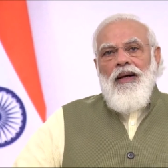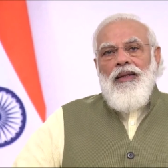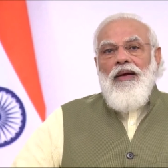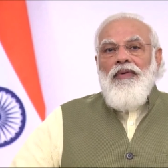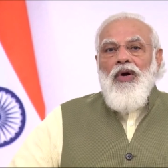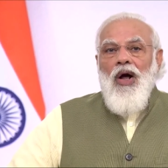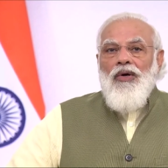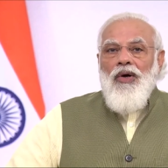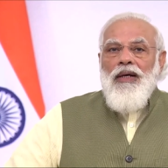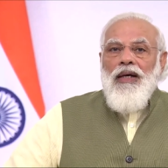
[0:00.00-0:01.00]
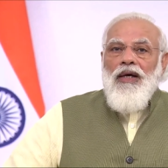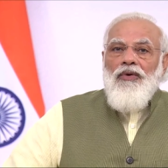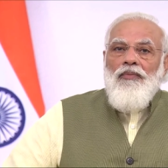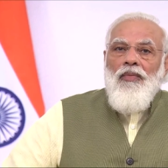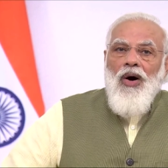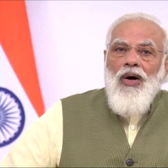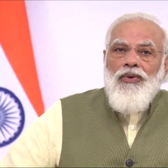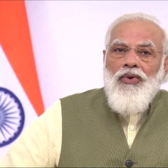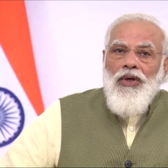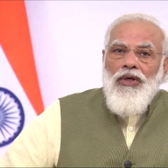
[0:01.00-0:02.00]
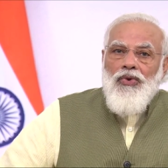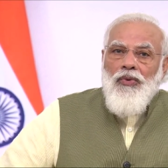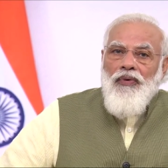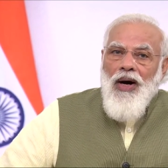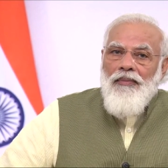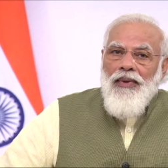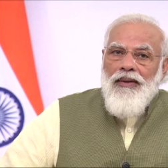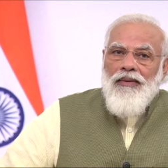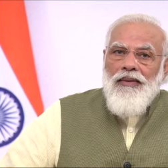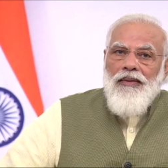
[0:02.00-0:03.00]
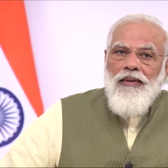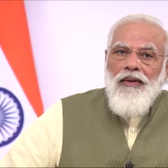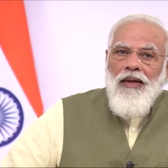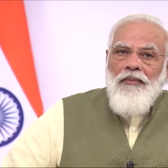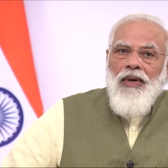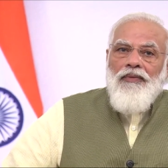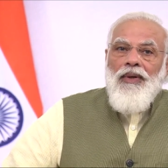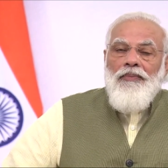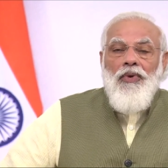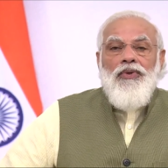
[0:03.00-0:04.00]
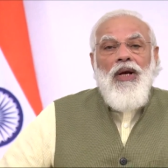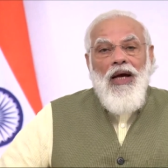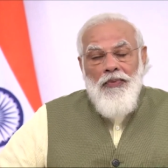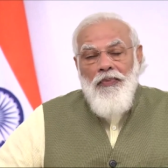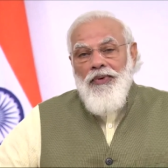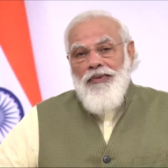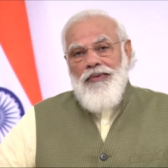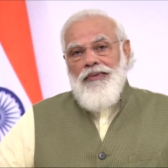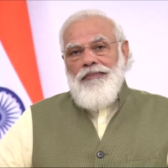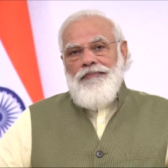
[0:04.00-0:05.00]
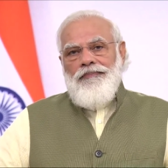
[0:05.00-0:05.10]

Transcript: They will not only give more choice to farmers, but will boost exports.